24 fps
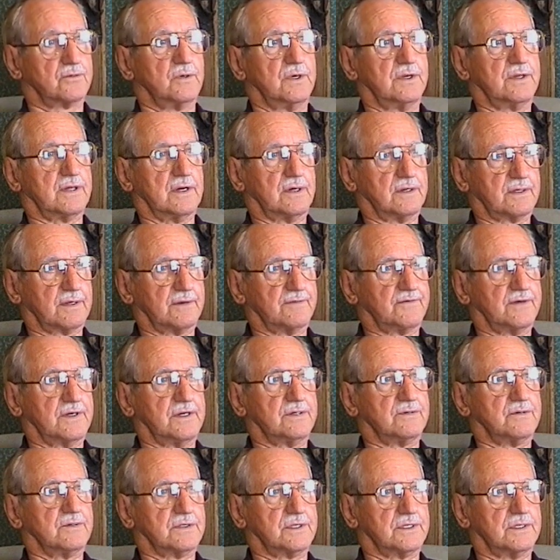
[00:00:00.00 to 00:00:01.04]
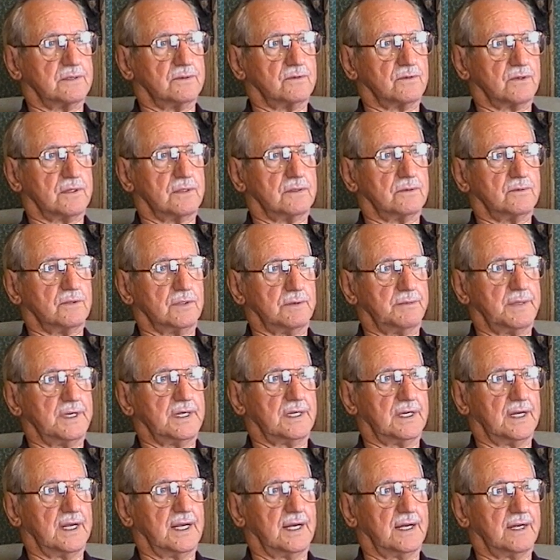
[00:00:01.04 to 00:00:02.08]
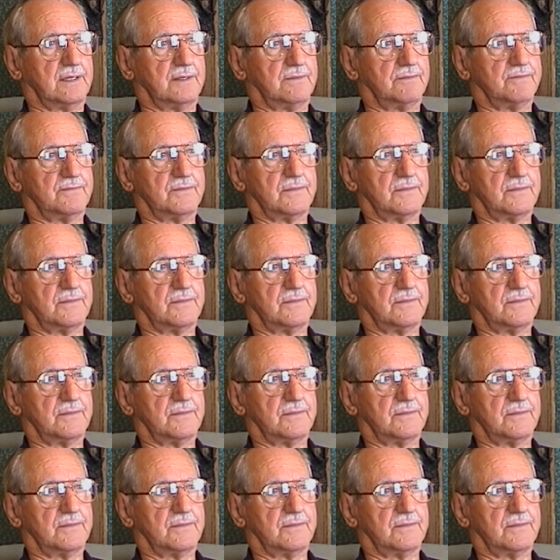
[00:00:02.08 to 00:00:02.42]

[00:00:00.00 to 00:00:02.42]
we thought the fish would, were, would be dead.